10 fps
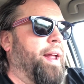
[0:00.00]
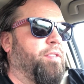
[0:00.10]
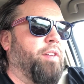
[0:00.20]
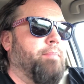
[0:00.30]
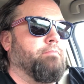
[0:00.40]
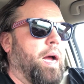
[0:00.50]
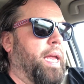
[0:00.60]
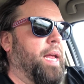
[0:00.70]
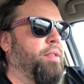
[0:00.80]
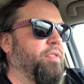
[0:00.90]
It's very
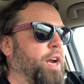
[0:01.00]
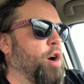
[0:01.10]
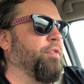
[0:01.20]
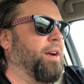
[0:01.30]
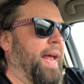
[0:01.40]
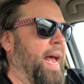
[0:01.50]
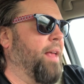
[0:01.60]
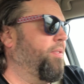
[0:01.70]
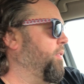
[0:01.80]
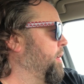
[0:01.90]
muggy. It's very
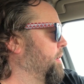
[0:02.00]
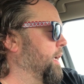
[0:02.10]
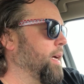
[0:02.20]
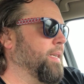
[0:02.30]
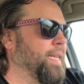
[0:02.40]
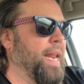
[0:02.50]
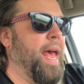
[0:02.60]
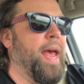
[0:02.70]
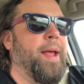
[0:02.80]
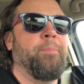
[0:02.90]
overcast
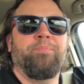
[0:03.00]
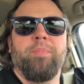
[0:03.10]
today.